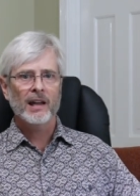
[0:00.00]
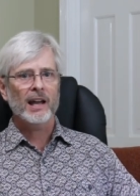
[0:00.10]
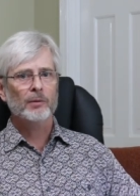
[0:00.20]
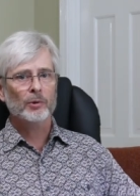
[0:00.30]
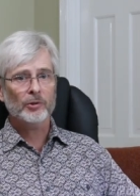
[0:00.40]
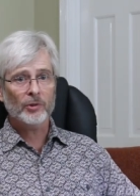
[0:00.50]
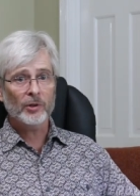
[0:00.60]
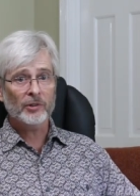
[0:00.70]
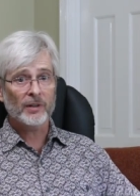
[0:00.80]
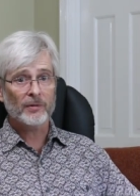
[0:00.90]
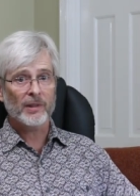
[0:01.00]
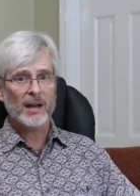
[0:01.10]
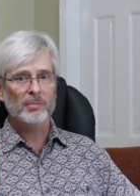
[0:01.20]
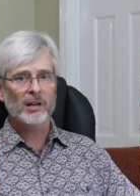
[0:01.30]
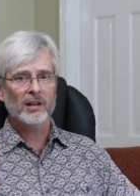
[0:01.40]
And we're searching for
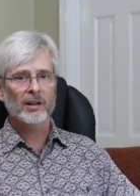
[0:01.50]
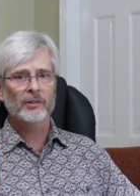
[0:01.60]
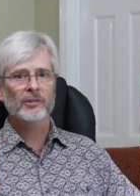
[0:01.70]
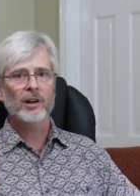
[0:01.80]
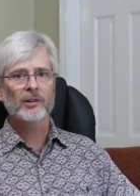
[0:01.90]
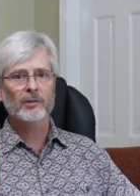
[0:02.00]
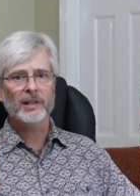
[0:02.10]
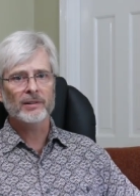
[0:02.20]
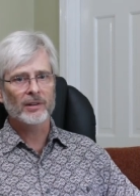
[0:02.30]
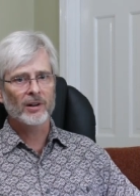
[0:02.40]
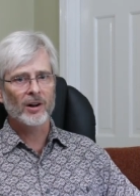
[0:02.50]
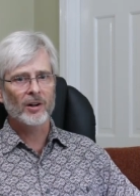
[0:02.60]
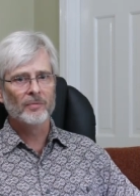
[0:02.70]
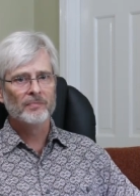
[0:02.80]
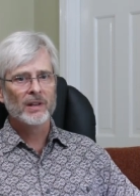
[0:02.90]
that because, underneath it
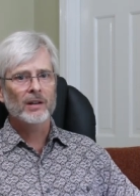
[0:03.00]
all,